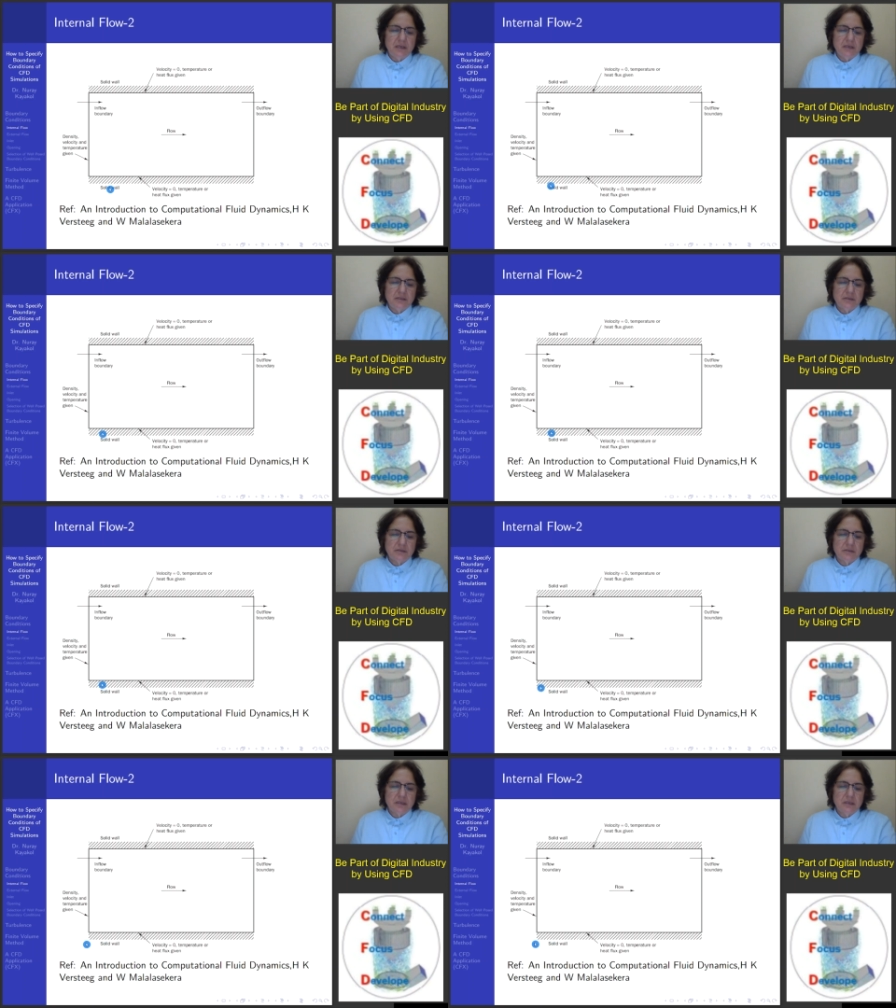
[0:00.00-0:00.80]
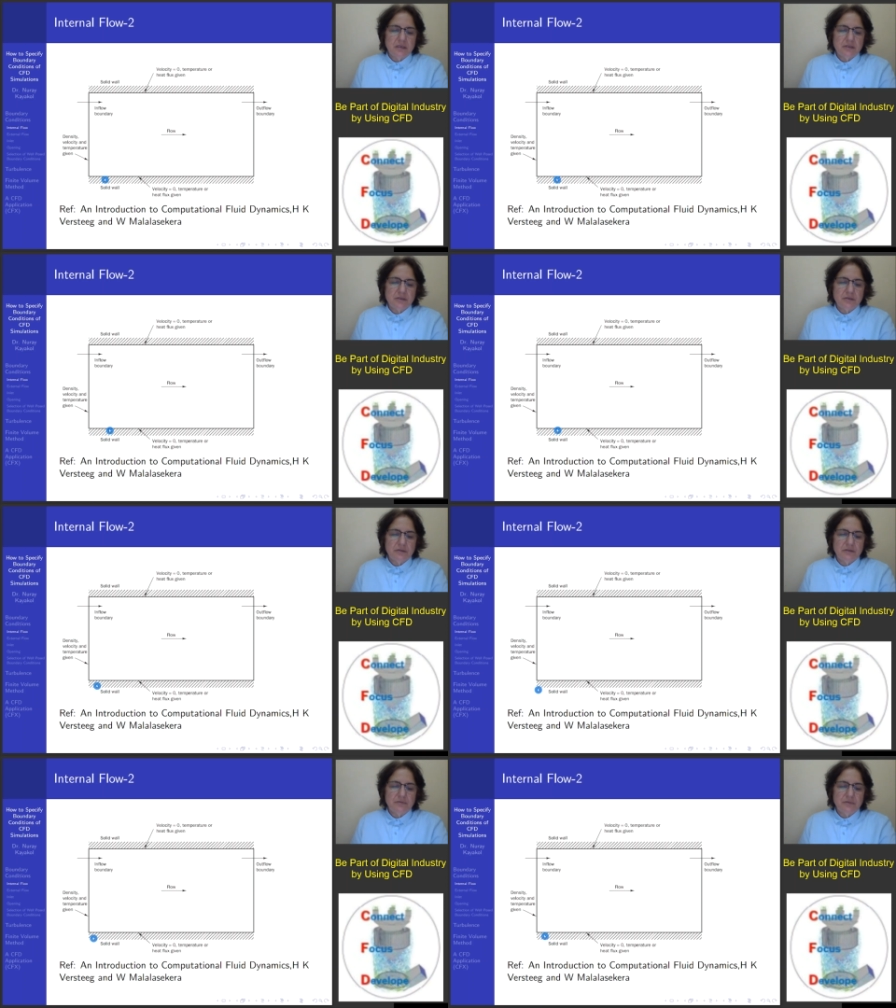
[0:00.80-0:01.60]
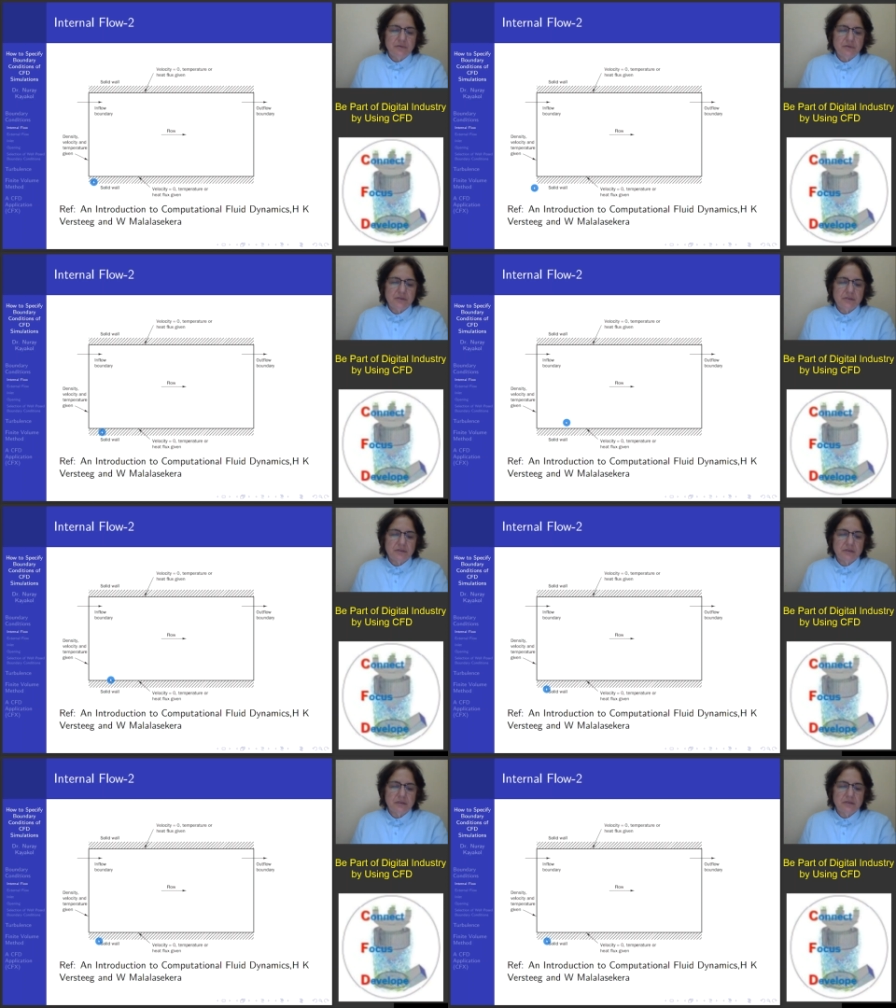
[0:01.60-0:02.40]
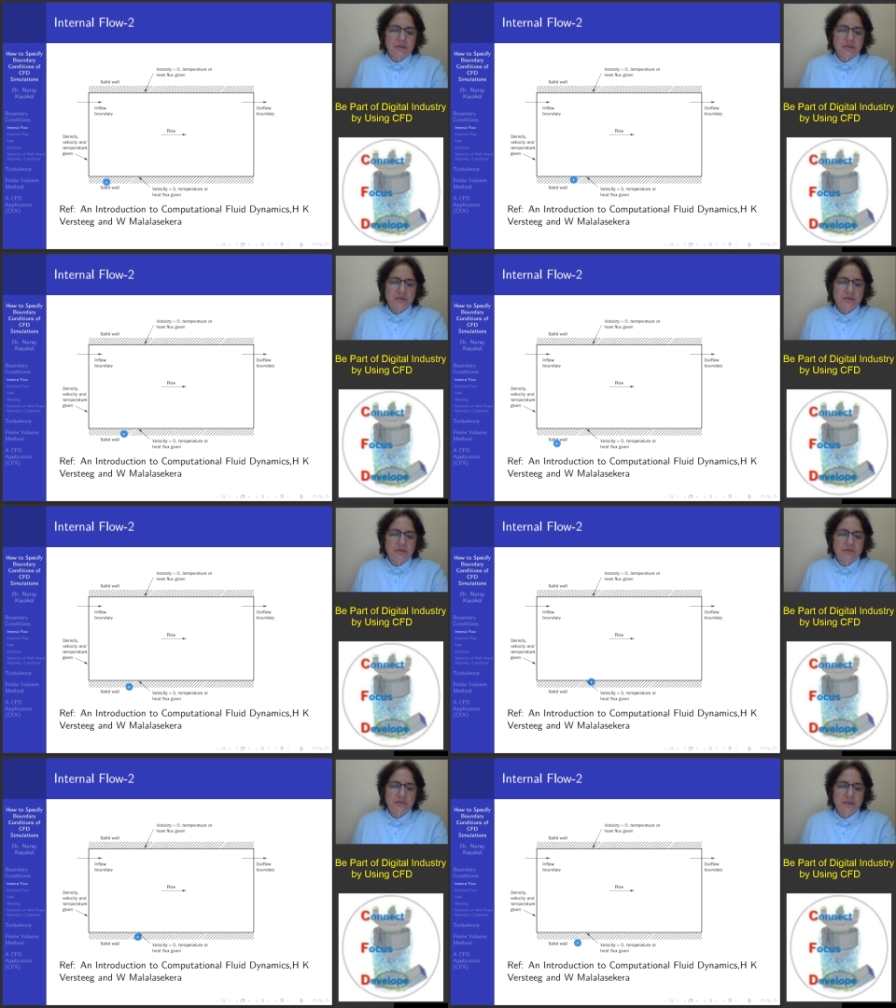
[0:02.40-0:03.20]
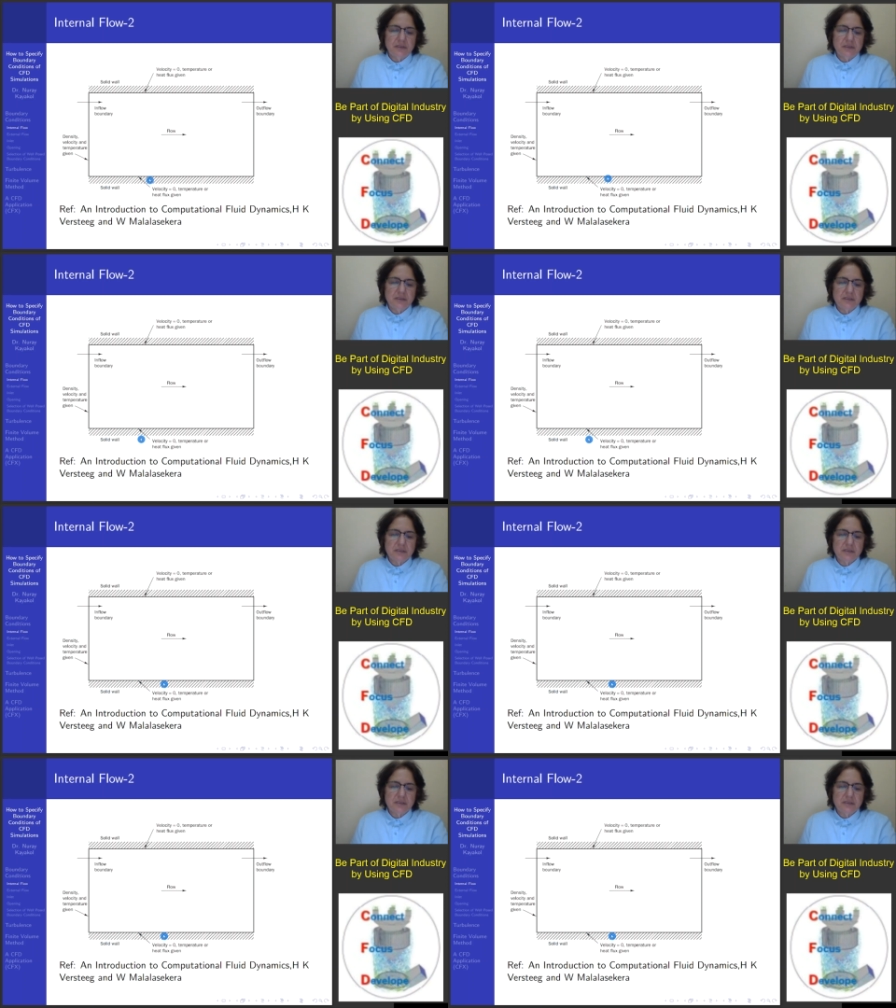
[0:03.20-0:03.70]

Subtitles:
So solid walls is shown with this